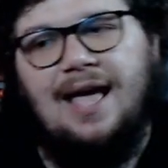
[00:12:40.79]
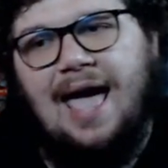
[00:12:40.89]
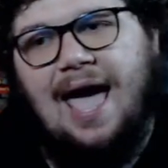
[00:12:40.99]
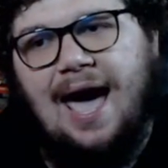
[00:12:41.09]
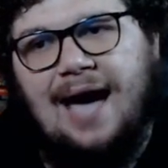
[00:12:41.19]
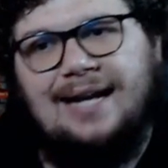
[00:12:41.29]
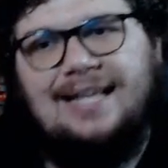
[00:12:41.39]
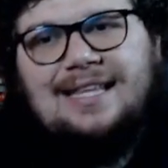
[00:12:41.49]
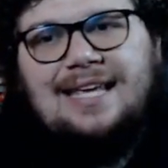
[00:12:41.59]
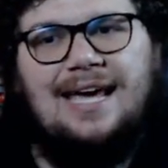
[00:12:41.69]
And
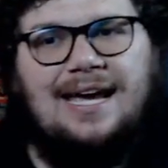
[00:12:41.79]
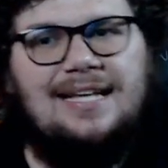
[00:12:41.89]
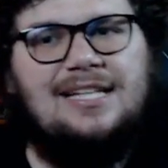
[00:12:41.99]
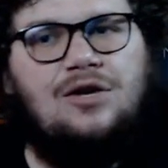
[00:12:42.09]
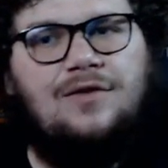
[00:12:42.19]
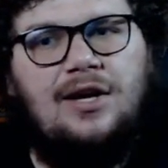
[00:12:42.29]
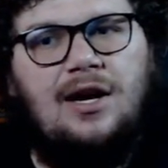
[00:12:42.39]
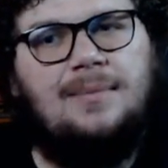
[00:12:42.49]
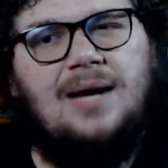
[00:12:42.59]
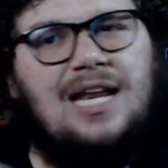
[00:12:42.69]
in the end, he's
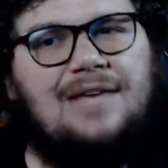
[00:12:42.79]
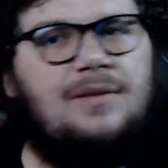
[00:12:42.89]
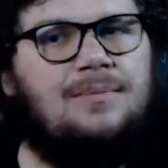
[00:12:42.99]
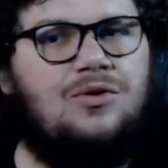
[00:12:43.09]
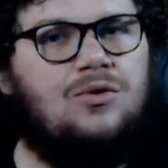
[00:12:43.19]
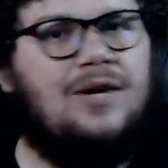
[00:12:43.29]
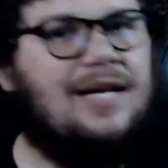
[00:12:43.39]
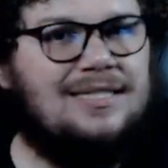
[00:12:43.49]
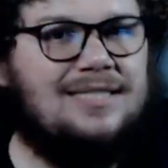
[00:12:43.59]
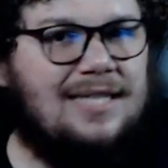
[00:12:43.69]
overcome not even through an
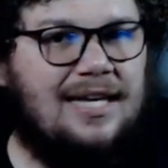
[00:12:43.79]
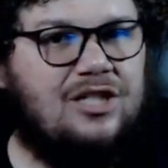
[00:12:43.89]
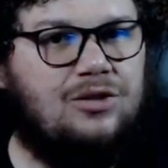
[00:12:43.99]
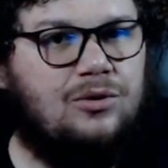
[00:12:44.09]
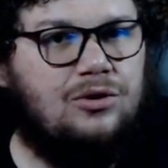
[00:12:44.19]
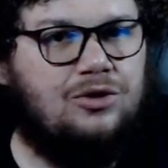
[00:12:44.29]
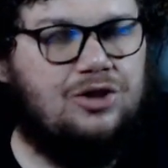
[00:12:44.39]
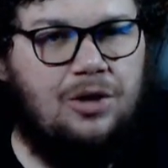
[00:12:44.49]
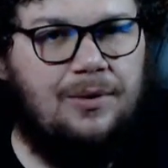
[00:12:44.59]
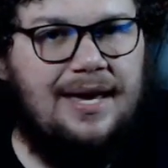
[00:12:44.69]
intellectual
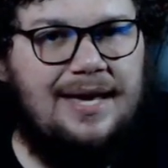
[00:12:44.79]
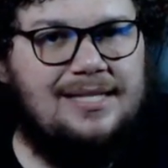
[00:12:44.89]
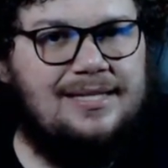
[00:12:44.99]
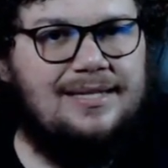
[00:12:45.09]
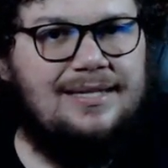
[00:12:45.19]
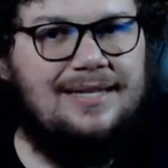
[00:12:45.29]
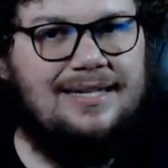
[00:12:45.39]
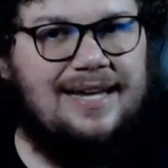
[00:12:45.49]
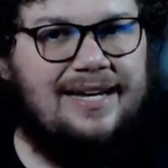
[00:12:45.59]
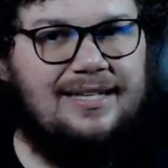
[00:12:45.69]
showcase that
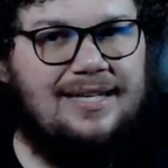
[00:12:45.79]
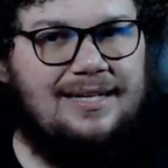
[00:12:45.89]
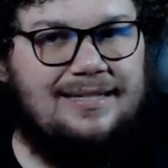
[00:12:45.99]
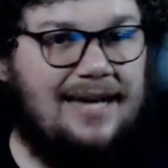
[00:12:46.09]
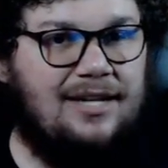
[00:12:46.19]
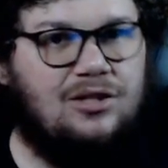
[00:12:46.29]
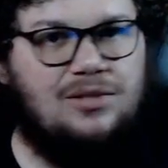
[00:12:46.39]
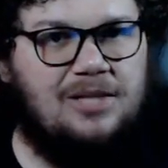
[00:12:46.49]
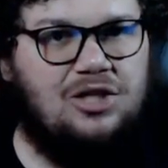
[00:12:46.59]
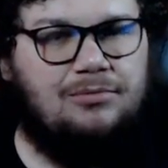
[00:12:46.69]
Daniel is
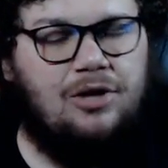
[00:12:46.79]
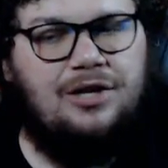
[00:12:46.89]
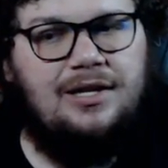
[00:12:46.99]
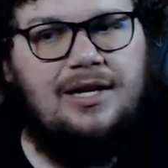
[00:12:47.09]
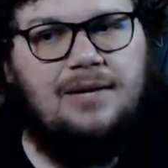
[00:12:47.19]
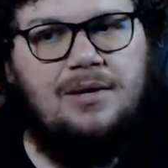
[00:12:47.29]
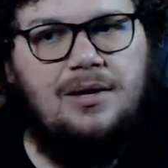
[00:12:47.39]
much smarter than him,